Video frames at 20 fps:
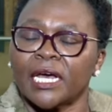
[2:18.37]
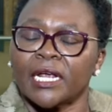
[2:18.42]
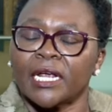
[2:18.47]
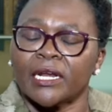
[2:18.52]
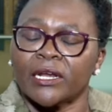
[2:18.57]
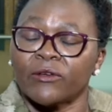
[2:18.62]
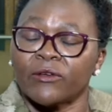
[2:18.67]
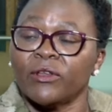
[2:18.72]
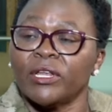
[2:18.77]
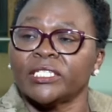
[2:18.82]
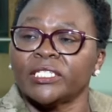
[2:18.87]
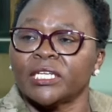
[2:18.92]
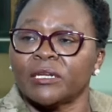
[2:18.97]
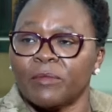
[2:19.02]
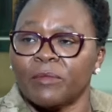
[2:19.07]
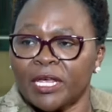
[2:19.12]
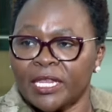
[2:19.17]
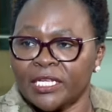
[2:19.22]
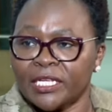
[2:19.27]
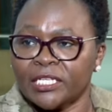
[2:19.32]

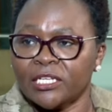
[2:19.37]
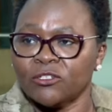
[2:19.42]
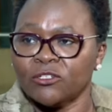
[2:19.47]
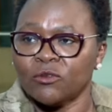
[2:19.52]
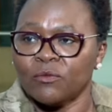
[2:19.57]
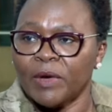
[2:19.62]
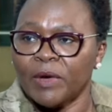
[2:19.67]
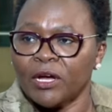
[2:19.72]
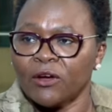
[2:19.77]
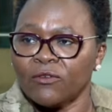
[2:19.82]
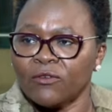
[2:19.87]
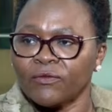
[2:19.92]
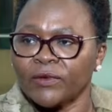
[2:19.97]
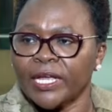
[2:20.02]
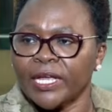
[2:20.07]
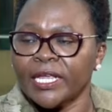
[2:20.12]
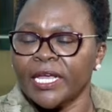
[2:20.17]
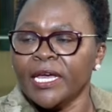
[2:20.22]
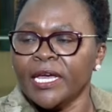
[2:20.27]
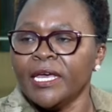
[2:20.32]
regulated by the Central Bank of
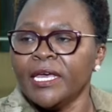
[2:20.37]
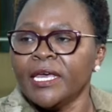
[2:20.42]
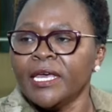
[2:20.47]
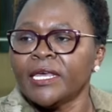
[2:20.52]
Kenya.